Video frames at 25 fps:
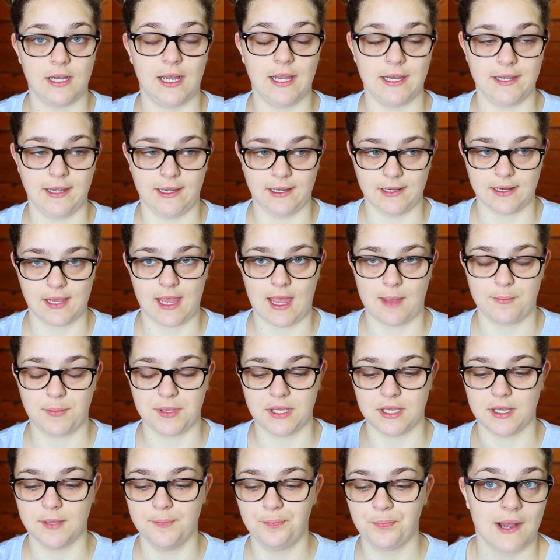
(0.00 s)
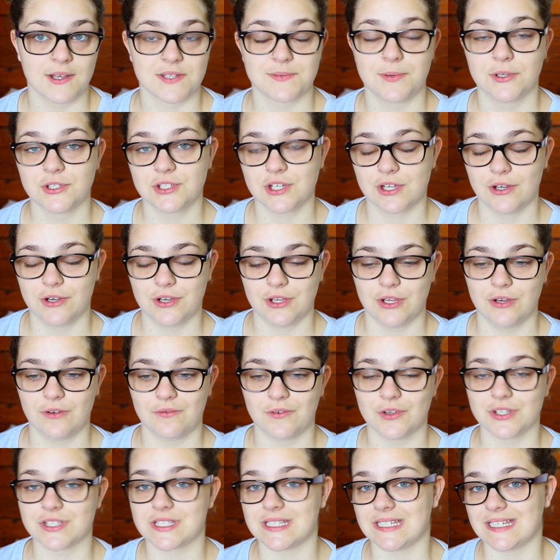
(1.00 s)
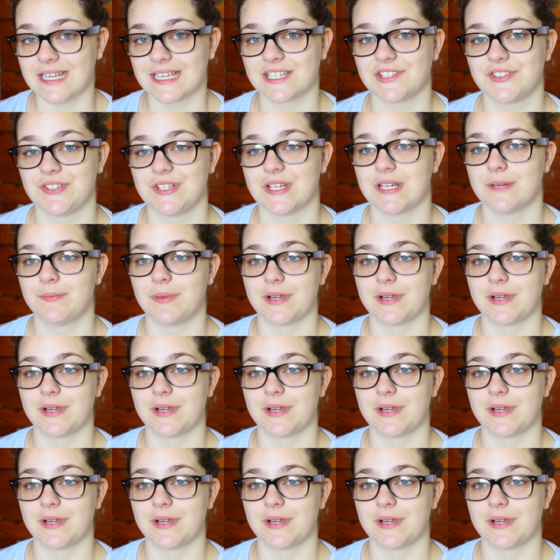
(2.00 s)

I need a gap year. I was supposed to go to university next year,